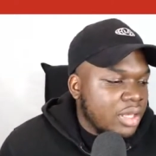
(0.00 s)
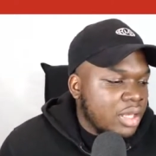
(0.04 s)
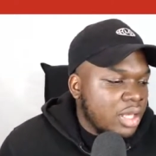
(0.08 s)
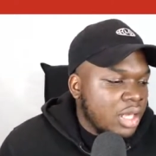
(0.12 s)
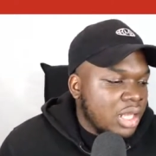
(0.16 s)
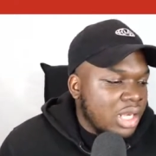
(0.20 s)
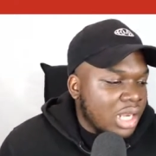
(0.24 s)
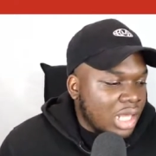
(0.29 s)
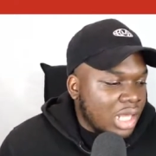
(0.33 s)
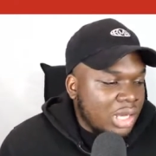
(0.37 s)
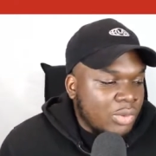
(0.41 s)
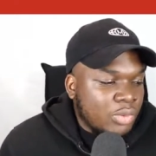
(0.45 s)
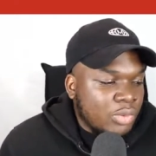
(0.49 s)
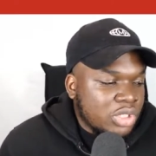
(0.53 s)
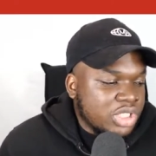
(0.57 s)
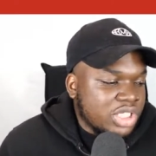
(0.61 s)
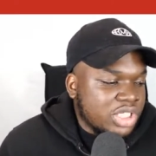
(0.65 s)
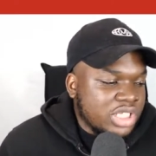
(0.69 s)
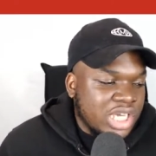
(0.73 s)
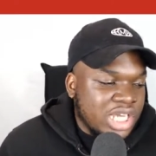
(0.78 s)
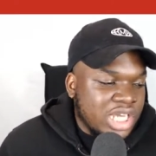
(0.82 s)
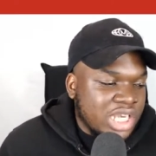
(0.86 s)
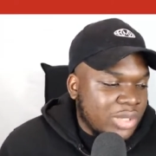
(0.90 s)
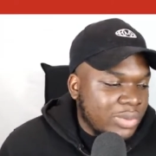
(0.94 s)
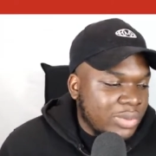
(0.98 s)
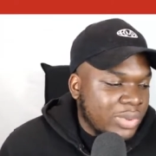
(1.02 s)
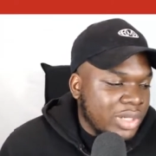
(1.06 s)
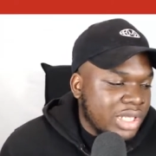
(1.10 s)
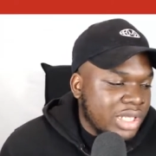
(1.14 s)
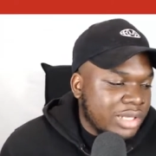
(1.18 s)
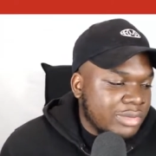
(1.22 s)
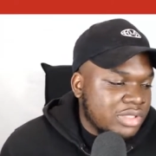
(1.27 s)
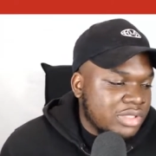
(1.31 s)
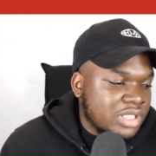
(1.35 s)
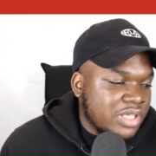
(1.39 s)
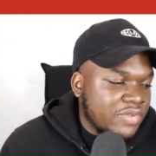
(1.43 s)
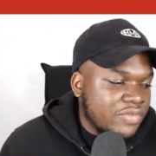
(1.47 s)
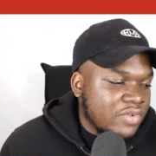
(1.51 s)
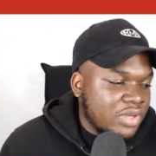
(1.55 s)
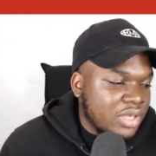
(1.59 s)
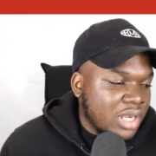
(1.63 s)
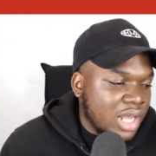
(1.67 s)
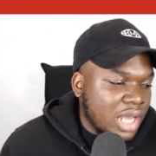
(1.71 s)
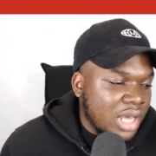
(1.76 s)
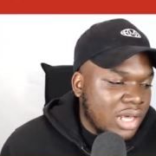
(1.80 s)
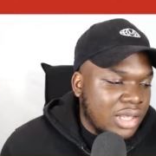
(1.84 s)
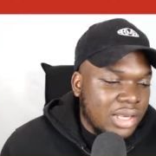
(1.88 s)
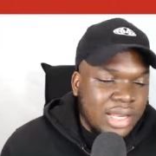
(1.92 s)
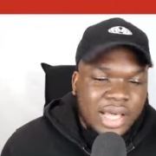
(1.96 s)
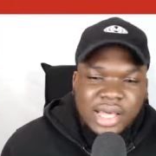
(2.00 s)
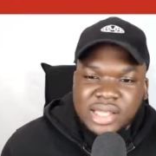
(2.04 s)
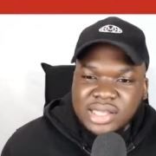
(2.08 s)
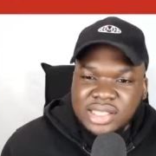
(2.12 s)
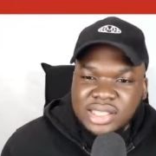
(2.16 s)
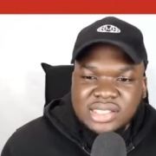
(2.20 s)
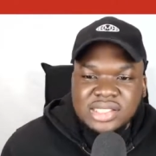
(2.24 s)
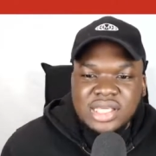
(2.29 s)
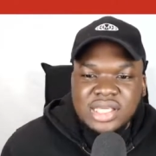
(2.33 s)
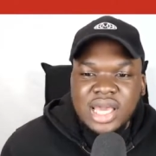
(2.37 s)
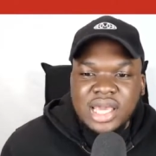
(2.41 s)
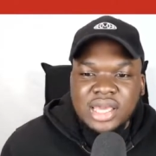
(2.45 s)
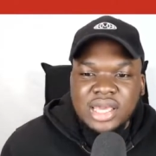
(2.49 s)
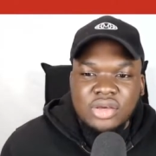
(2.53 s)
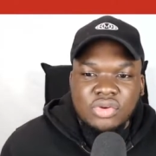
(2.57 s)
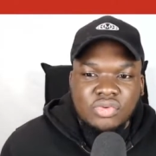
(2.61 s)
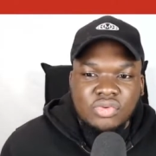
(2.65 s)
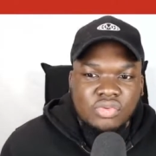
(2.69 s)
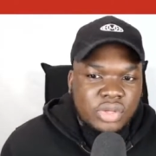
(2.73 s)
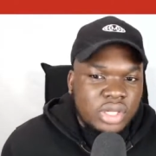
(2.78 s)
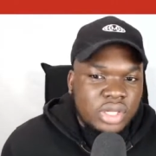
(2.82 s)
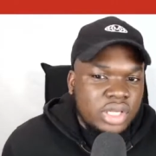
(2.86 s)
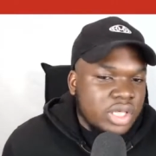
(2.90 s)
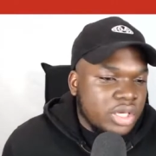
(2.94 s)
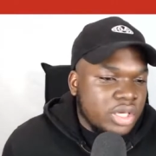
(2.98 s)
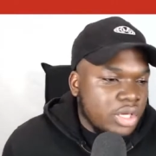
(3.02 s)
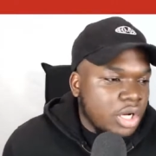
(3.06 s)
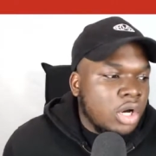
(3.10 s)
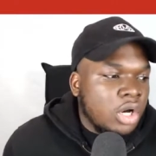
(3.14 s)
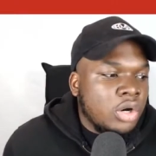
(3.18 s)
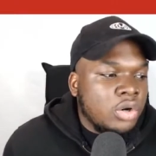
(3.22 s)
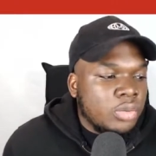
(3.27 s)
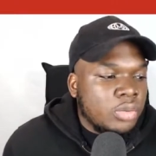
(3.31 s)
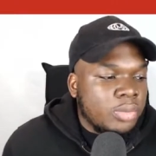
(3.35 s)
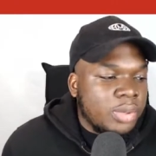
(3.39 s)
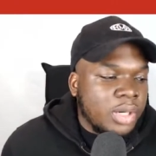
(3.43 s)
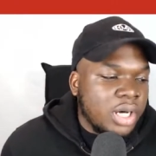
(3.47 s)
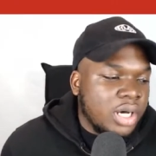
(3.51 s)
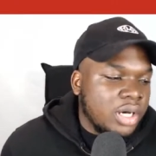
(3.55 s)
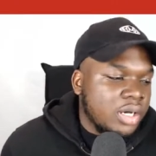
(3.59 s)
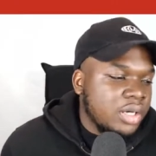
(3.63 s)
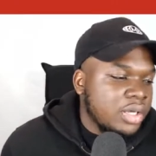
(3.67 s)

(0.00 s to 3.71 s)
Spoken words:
Like I'm watching Kenny Williams even now. Like this guy can really go, but